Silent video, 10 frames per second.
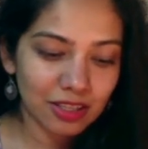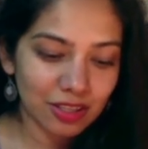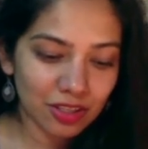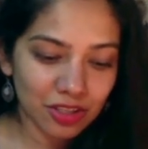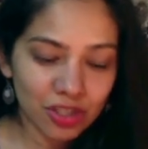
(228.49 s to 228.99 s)

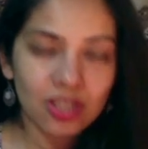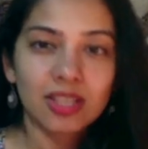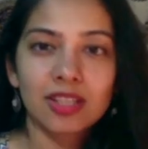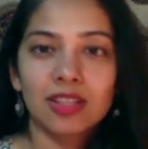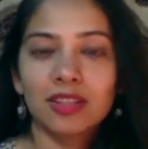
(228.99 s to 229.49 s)

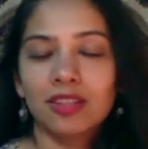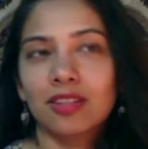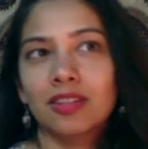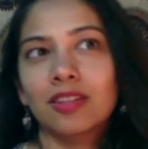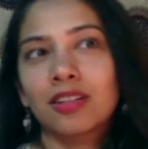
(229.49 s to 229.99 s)
just
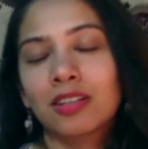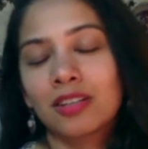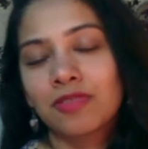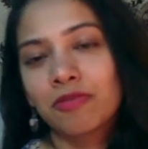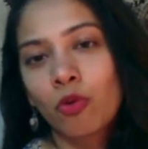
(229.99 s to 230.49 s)

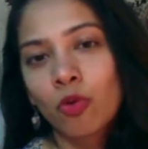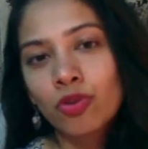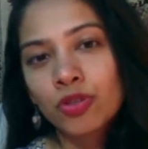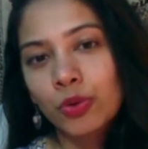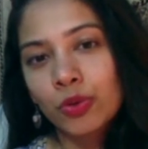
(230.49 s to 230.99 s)
those four
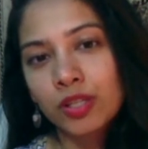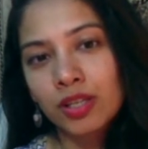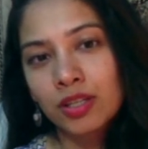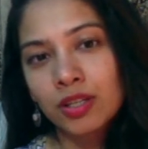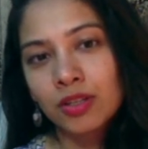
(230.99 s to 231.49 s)
swords
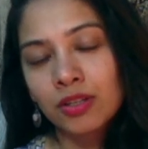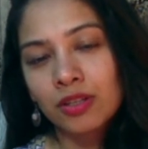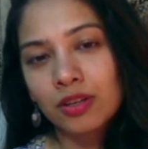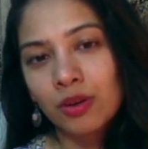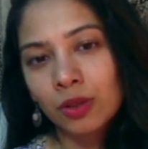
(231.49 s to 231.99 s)
here could
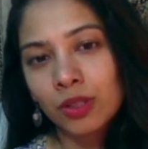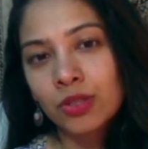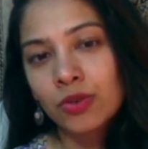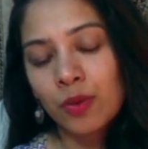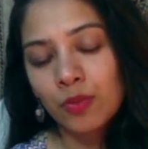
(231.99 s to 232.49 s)
also
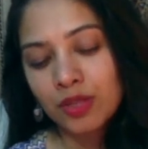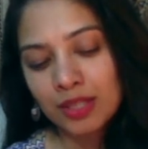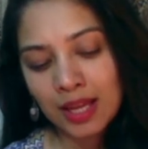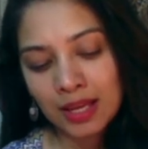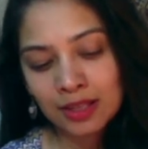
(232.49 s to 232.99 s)

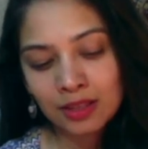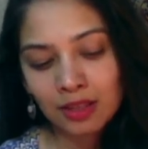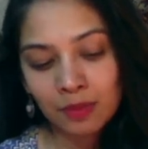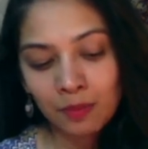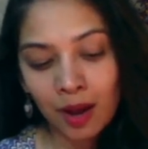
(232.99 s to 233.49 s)
represent a
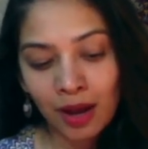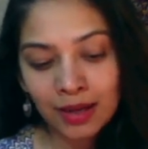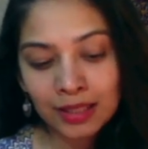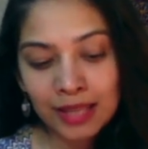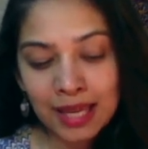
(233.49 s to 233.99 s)

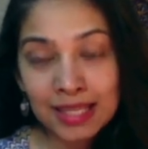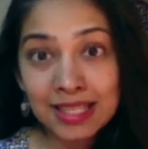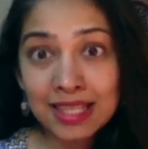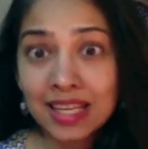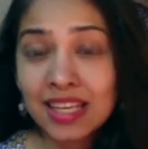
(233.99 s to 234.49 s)
mind that is
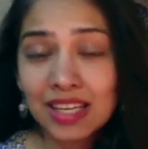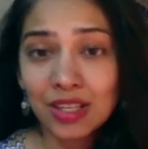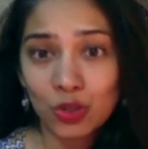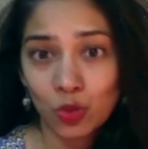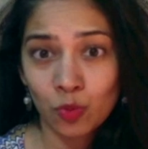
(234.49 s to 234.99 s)
thinking
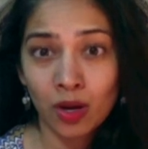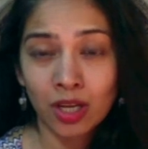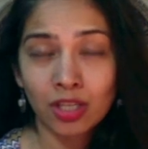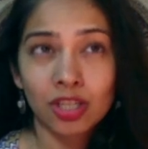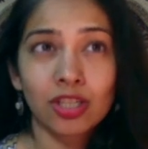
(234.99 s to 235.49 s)
too
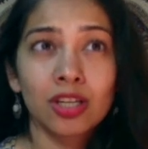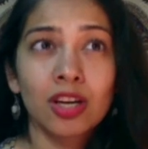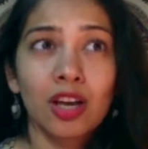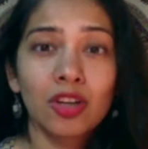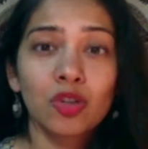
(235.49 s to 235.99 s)
much.
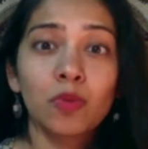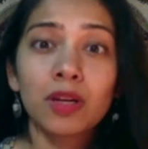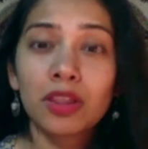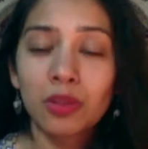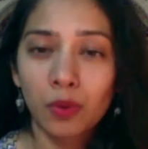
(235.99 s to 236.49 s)
Too
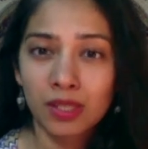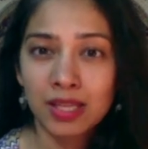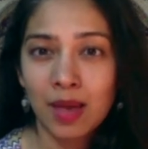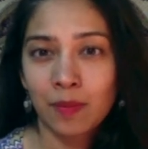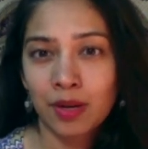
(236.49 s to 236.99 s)
many thoughts
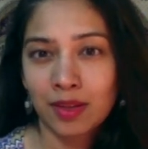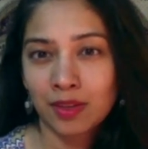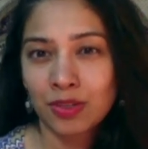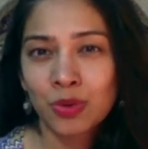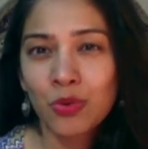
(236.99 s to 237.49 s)
happening.
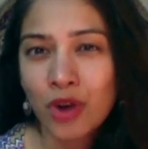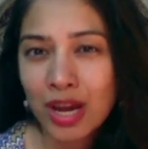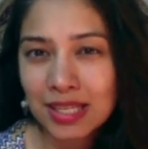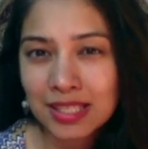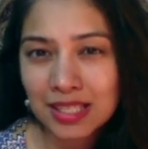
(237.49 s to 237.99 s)
There's no
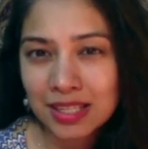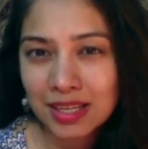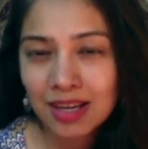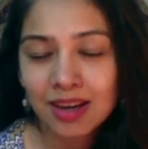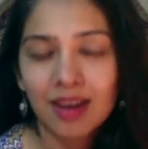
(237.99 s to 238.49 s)
rest.
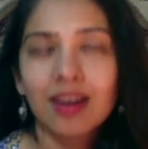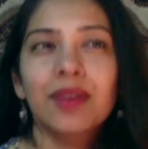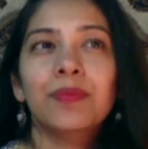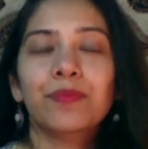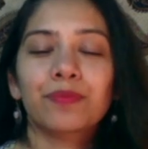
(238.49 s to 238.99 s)

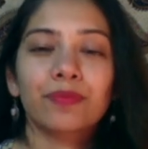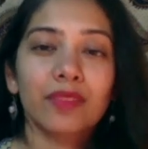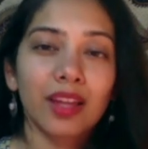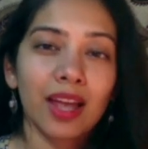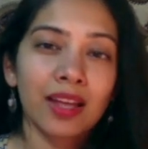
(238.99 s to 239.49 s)

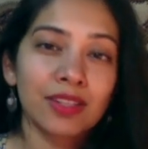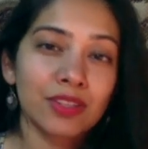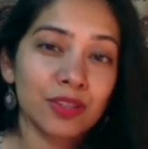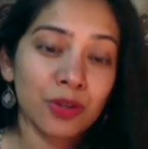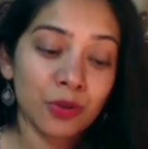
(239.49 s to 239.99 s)
And so